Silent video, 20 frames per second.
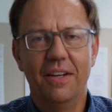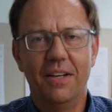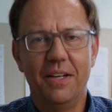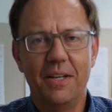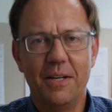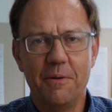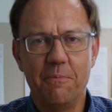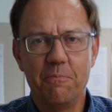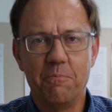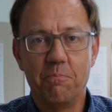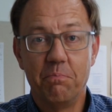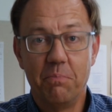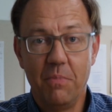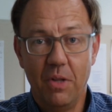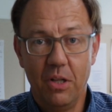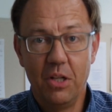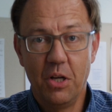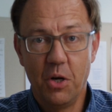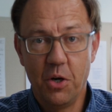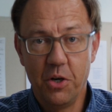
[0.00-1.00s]
uh,
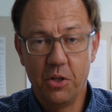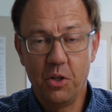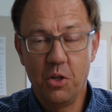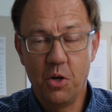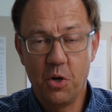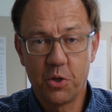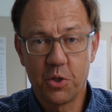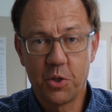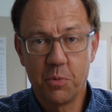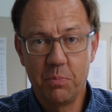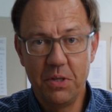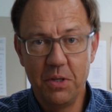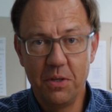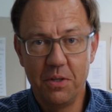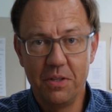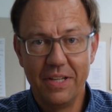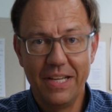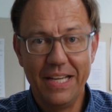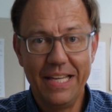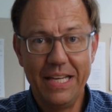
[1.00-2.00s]
long spiel.